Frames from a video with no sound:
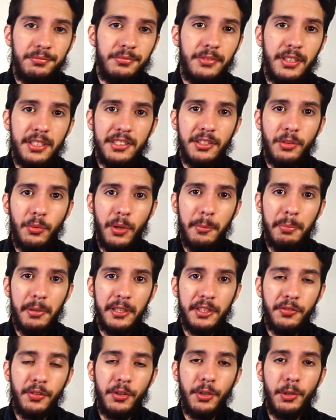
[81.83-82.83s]
This is the right
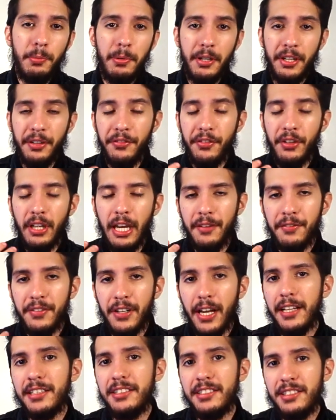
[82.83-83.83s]
place for you. But if you have
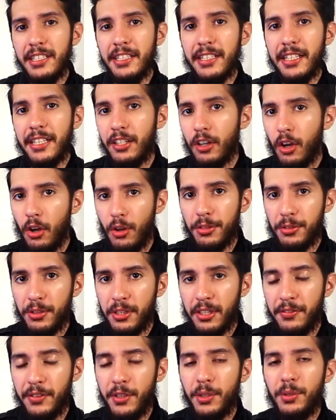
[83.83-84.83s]
not seen it, all
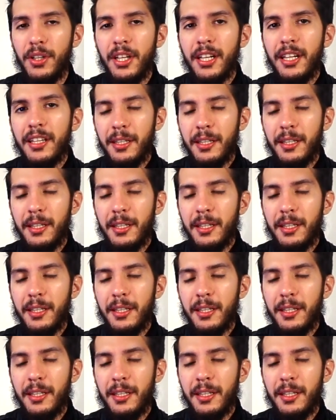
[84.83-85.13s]
three of you,